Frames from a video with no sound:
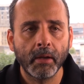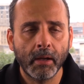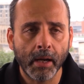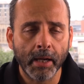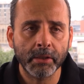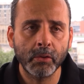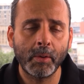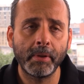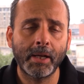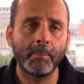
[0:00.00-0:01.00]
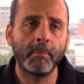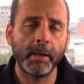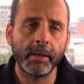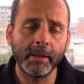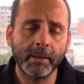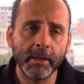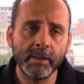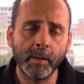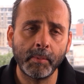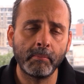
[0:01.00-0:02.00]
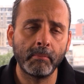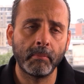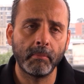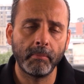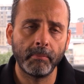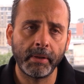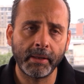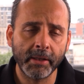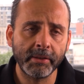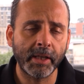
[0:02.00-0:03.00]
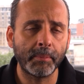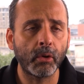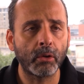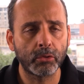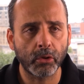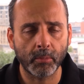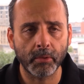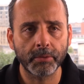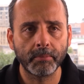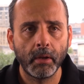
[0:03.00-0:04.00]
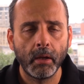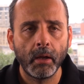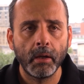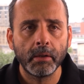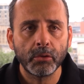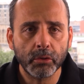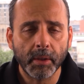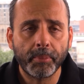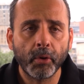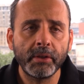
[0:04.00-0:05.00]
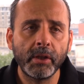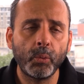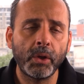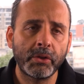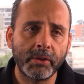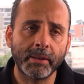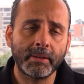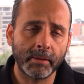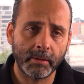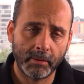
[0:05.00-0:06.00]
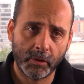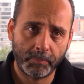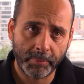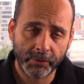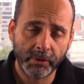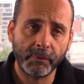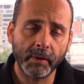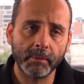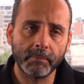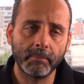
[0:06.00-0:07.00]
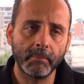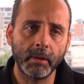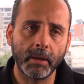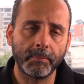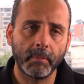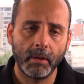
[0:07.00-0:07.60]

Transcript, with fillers: Cars will become increasingly increasingly more autonomous, to the point in which certain specific um,